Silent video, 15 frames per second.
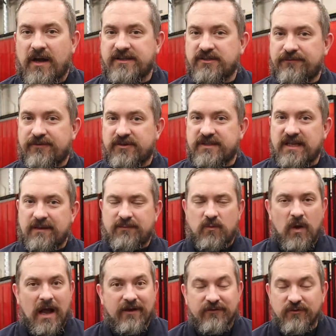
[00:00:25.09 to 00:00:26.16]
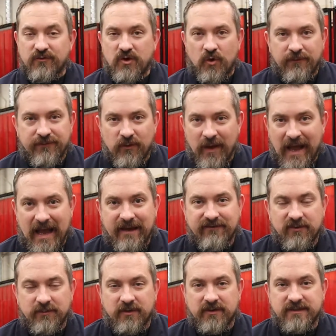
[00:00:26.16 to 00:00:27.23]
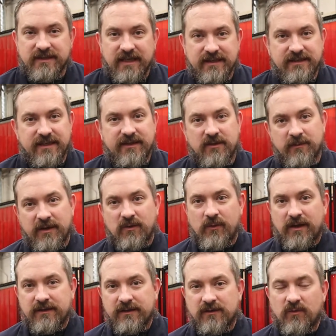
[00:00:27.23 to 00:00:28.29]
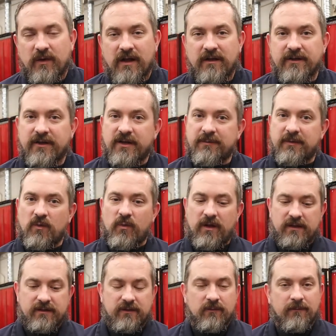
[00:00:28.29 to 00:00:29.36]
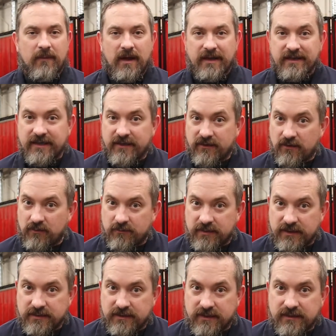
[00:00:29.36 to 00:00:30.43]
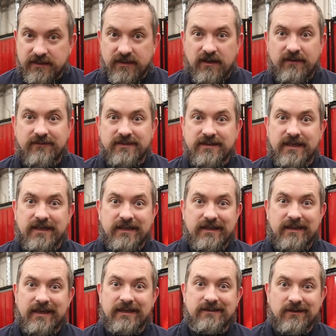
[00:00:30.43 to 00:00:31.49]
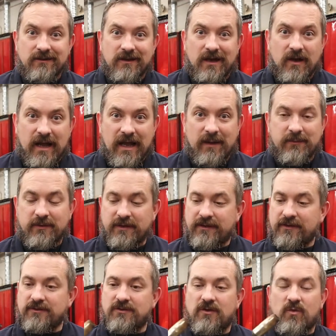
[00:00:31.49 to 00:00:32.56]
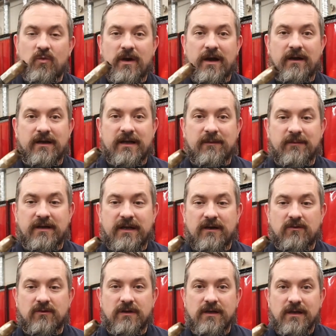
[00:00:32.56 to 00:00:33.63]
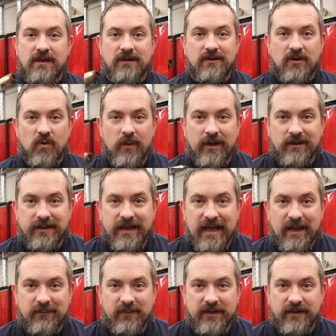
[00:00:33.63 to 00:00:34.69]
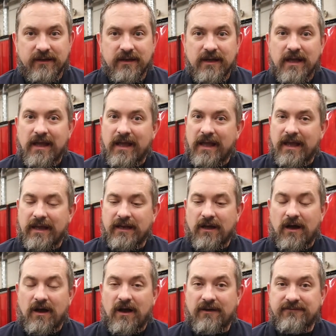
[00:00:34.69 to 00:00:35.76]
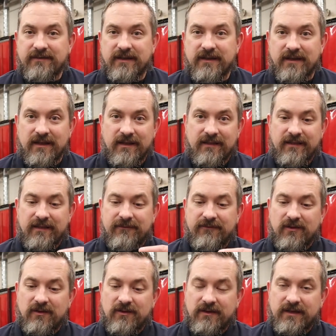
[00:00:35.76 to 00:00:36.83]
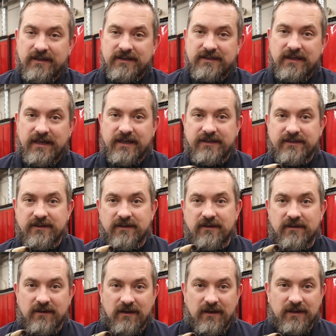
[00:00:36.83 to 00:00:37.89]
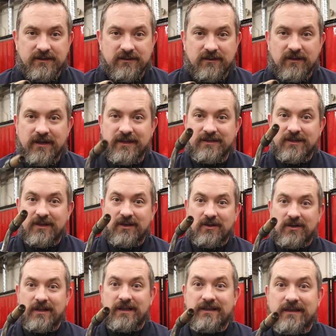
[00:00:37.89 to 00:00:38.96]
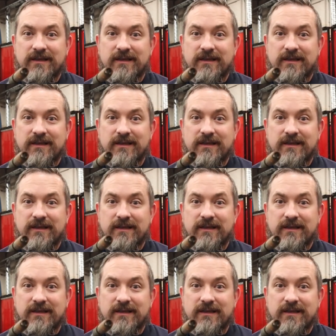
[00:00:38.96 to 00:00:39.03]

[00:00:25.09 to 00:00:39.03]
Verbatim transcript: All right, so first up, how do you know if you have a bird's nest in your MIG welder? Well, you're gonna be welding, minding your own business, and all of a sudden things are not happening. There's no wire coming out, no welding happening. And often, if you look inside your nozzle, it's gonna look like